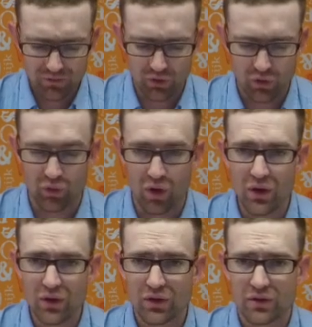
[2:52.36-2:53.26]
for
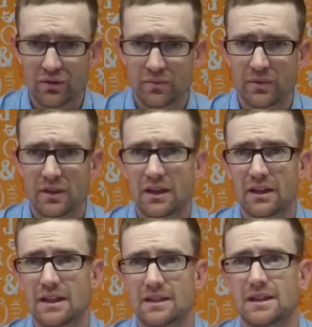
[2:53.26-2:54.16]
growth,
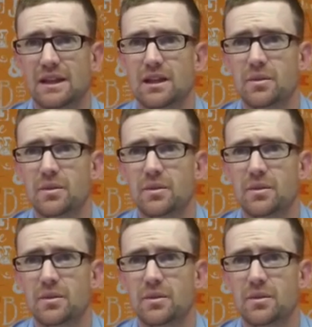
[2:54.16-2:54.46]
and let's think